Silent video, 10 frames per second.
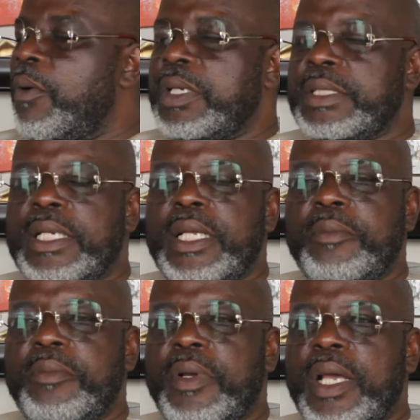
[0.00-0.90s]
what's the name?
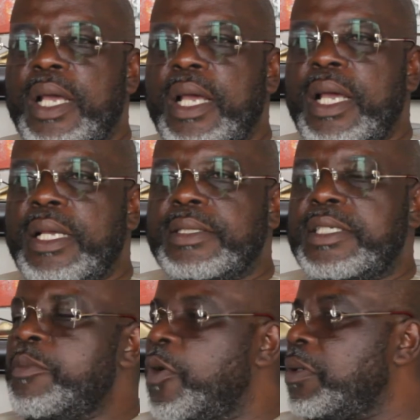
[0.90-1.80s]

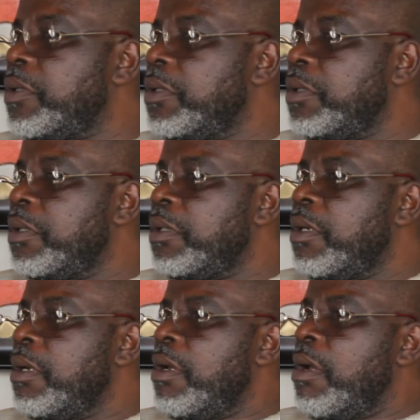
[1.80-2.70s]
Simon.
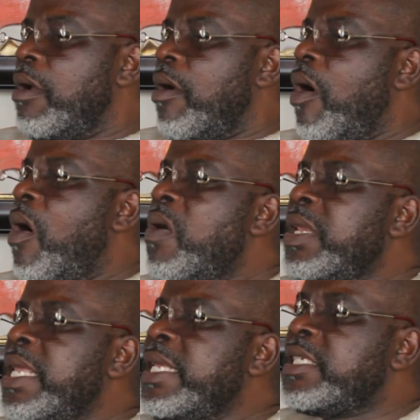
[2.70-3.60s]
All
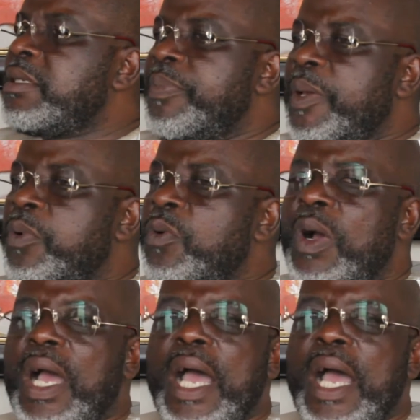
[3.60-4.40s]
these people